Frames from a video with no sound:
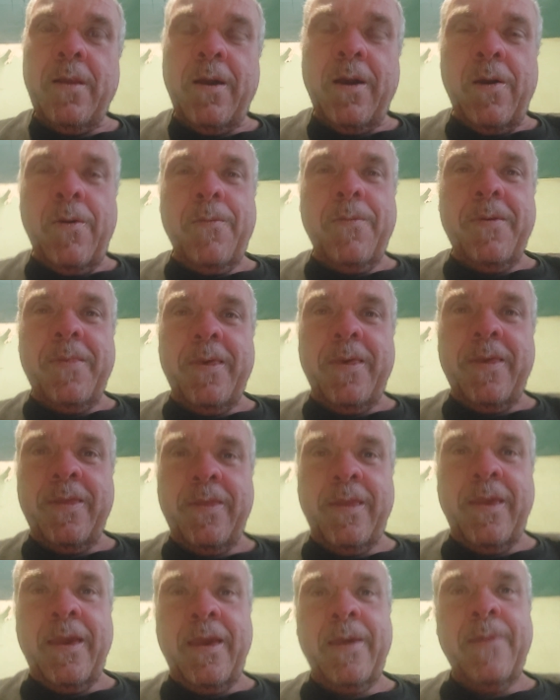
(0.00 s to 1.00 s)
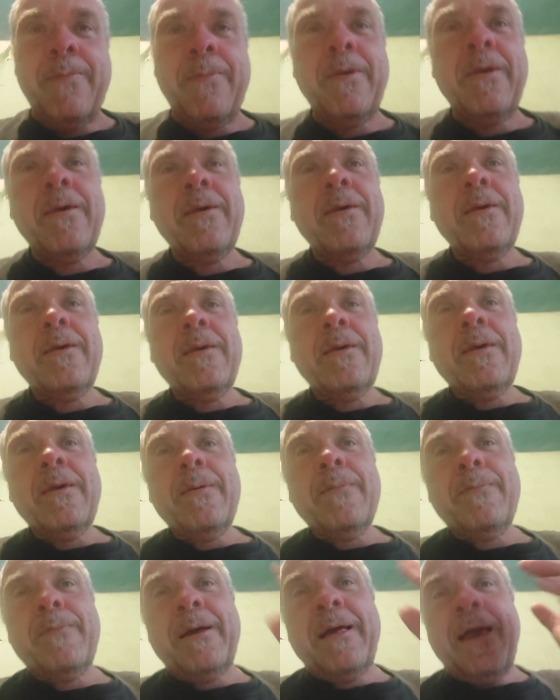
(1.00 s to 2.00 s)
over this team,
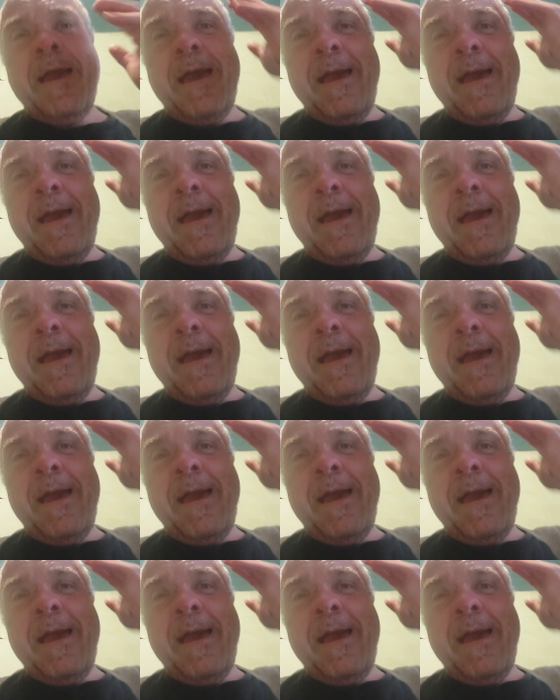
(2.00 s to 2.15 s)
but I